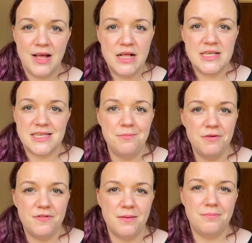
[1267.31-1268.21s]
Some
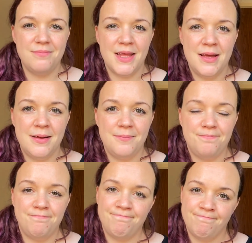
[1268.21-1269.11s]
of them
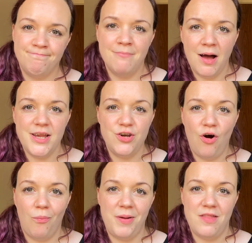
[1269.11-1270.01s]
might
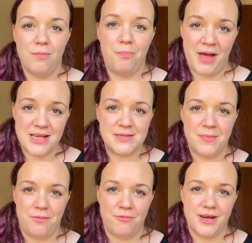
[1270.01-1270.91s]
not be the best
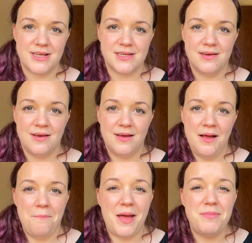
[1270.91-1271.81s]
memories.
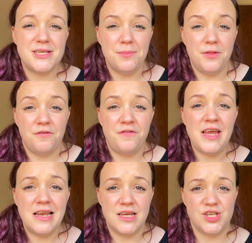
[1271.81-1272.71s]
Maybe some of the
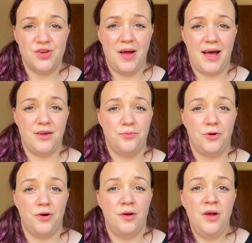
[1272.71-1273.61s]
feelings you had
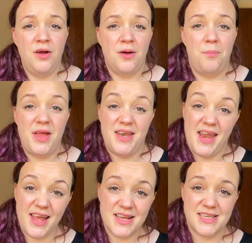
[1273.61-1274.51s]
were a bit
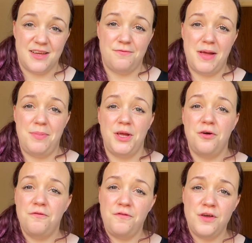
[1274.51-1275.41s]
negative, maybe
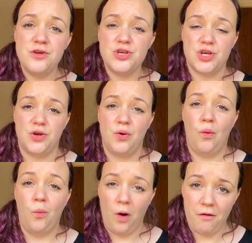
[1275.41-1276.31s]
confusion or
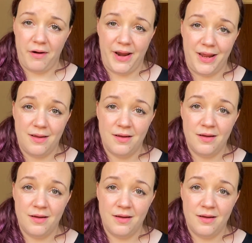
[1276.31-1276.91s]
worry.